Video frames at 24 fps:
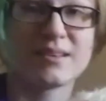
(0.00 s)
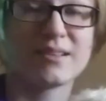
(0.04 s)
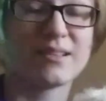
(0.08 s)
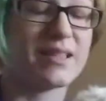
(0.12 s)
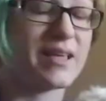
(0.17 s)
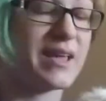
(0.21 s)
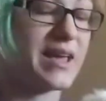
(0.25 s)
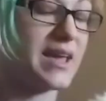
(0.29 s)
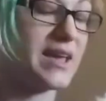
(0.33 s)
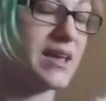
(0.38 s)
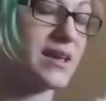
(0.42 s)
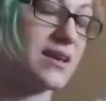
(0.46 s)

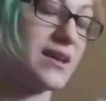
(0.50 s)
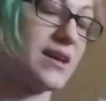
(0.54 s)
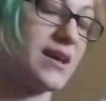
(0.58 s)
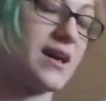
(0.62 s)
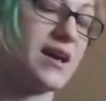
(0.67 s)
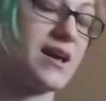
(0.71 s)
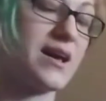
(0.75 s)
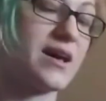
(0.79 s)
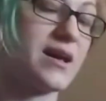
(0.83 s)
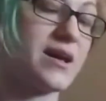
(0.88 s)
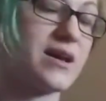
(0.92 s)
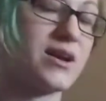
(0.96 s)
like
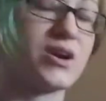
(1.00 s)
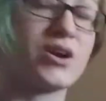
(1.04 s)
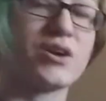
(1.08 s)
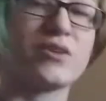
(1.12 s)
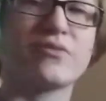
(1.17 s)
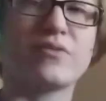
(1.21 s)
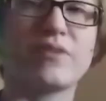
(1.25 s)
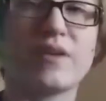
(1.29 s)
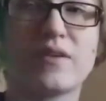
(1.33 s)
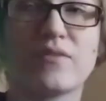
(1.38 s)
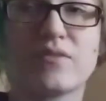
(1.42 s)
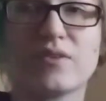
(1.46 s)
her
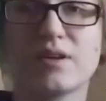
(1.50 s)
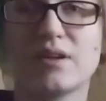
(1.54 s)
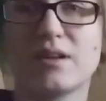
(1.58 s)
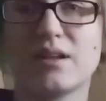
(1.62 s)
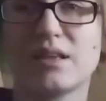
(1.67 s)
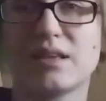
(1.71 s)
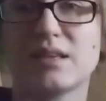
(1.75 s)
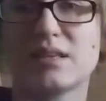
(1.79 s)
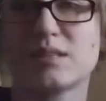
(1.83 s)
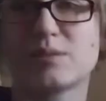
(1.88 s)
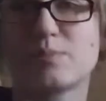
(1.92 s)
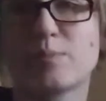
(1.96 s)
favorite
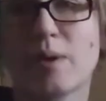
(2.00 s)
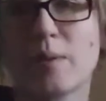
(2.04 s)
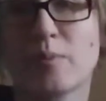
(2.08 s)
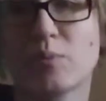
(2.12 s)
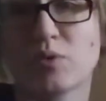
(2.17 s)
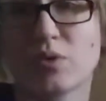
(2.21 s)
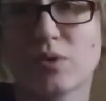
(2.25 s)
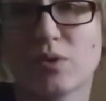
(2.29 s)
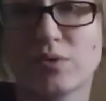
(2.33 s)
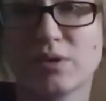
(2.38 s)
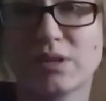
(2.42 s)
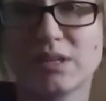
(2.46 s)
is
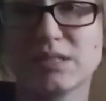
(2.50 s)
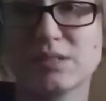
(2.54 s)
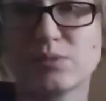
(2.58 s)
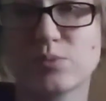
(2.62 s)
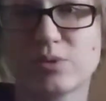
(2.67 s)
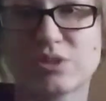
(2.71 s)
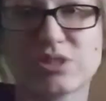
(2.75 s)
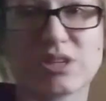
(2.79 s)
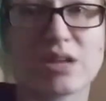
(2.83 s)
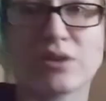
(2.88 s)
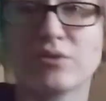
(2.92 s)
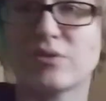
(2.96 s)
pepperonis,
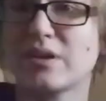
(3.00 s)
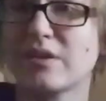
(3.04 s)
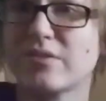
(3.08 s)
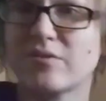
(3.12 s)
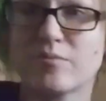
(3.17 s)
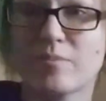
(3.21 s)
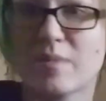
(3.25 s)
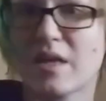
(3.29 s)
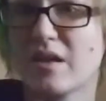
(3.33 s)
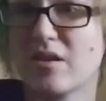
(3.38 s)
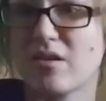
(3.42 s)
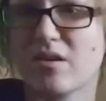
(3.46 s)
which I don't give
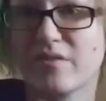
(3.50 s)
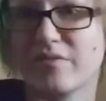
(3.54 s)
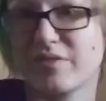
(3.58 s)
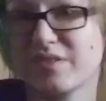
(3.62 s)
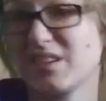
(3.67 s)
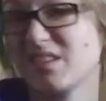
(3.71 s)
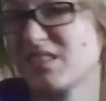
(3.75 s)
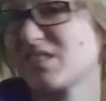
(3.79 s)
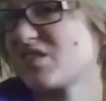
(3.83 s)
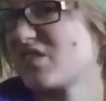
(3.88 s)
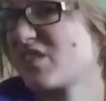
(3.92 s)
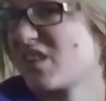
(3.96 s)
them that often
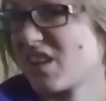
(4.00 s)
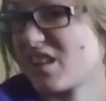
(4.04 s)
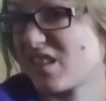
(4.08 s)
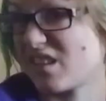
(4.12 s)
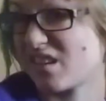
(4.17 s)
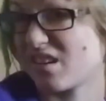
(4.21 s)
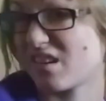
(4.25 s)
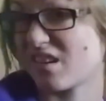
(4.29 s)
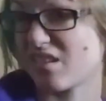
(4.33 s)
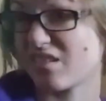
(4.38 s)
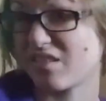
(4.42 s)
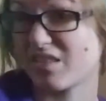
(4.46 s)
because they're not
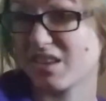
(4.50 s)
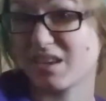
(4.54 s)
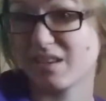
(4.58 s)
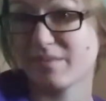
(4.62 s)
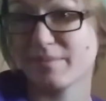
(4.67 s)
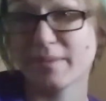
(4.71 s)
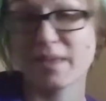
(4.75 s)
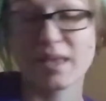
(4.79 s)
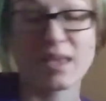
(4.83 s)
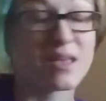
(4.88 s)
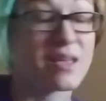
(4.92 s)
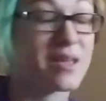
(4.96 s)
that healthy,
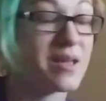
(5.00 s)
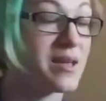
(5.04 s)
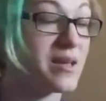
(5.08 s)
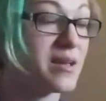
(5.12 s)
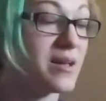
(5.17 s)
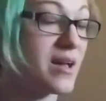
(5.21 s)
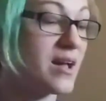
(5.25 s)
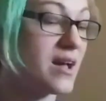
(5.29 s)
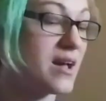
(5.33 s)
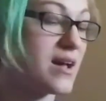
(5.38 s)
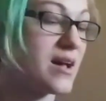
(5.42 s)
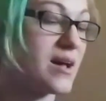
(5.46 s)

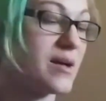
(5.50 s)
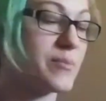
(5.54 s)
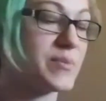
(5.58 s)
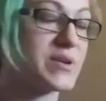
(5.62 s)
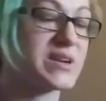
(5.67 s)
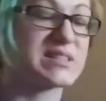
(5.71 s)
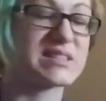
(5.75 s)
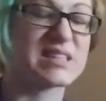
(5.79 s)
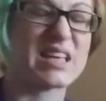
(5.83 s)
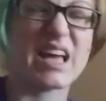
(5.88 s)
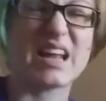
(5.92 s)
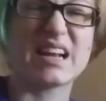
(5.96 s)
but
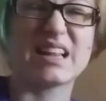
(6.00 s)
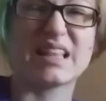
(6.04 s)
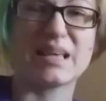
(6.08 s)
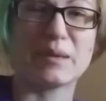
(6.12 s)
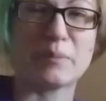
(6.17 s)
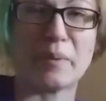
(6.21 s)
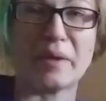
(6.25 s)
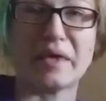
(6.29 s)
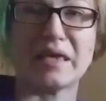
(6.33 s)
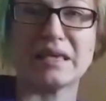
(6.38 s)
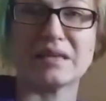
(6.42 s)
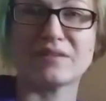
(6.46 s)
it's kind of
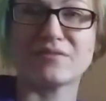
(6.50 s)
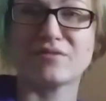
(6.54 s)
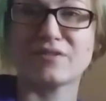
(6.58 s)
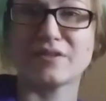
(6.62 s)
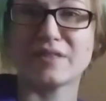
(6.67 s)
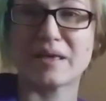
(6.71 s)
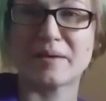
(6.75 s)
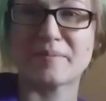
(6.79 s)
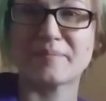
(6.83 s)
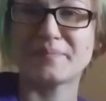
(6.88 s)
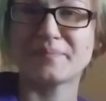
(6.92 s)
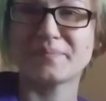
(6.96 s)
like bacon for
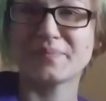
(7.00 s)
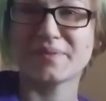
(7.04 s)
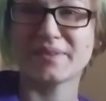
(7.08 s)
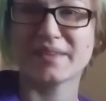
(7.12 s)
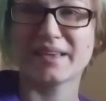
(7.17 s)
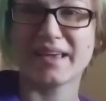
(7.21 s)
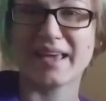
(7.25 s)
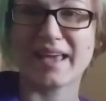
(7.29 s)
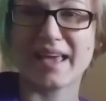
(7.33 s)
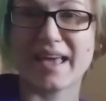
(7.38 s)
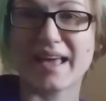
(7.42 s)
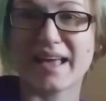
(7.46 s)
them.
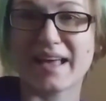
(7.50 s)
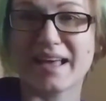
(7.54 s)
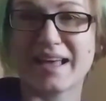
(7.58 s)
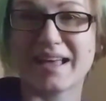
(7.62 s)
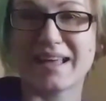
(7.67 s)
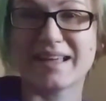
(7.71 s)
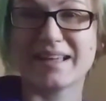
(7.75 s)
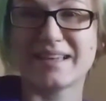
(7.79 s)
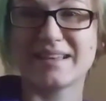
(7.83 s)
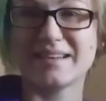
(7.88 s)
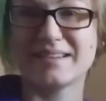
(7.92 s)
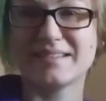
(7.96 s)

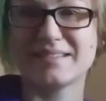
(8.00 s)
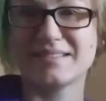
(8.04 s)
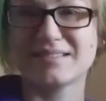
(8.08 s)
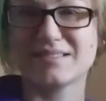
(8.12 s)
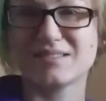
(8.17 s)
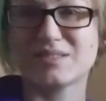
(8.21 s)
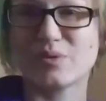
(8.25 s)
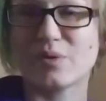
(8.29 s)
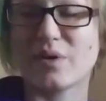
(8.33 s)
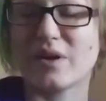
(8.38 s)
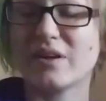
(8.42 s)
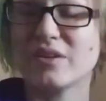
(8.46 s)
And
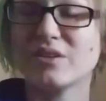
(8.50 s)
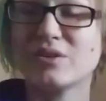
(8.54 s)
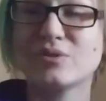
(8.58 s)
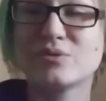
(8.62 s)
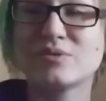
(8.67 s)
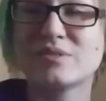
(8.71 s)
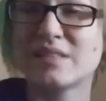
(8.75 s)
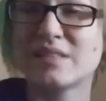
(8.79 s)
so I'll use